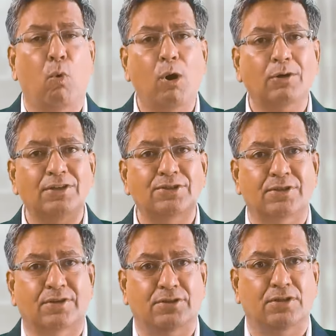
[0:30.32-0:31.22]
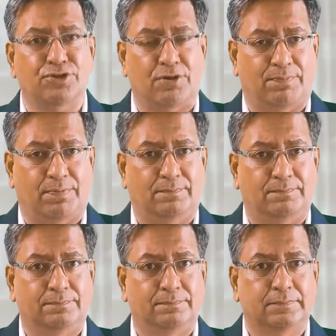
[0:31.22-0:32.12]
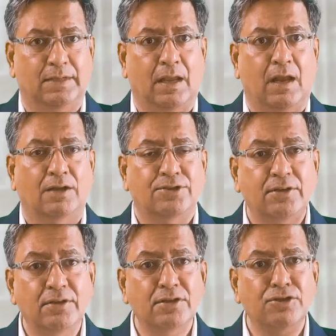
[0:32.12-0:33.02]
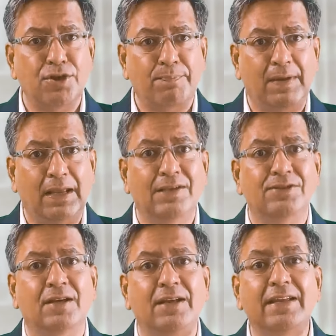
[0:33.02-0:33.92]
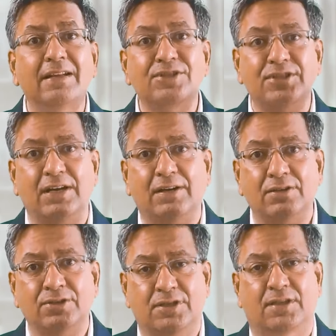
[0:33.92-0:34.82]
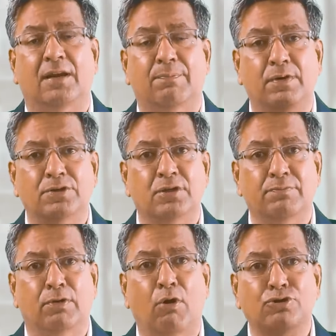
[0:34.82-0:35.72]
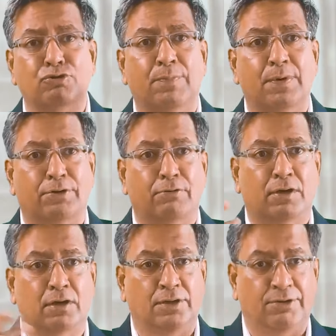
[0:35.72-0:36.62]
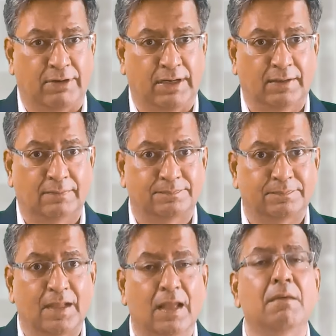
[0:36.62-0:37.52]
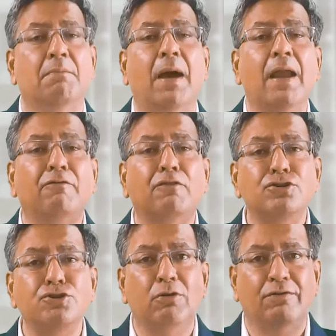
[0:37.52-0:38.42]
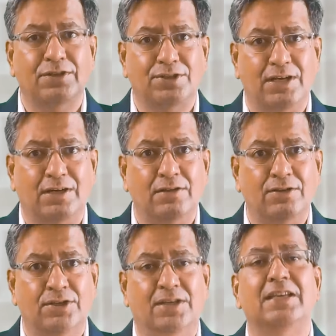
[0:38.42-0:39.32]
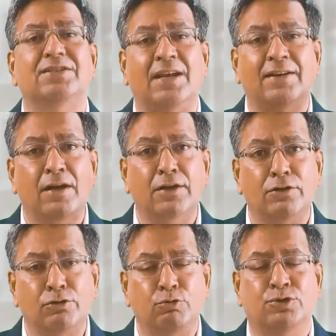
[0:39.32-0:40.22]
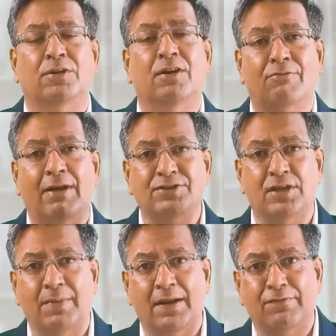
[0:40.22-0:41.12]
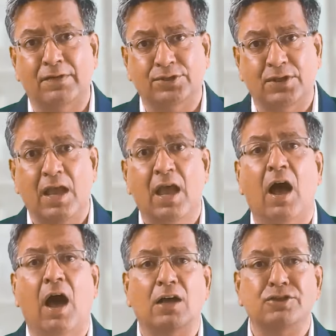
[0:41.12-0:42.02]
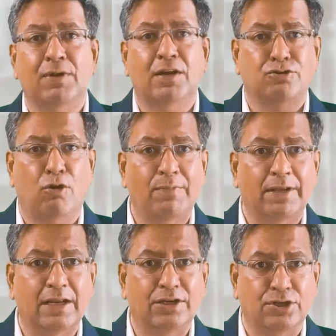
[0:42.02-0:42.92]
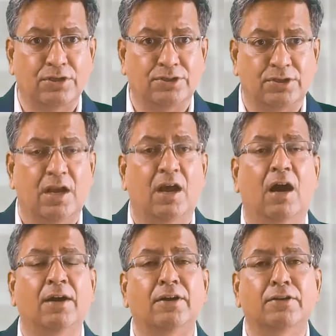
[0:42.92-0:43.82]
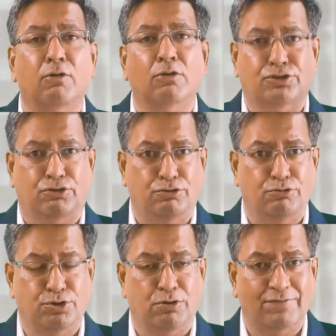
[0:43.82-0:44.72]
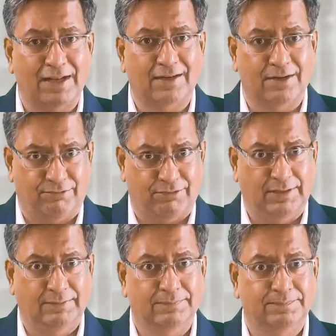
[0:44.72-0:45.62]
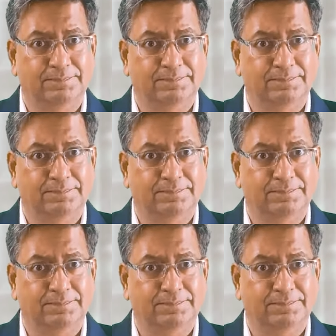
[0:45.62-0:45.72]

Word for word: What is citizenship? A citizenship is a legal status that a person belongs to a particular country. By virtue of the status, he is entitled to certain rights and benefits as well as obligations under the constitution of that country.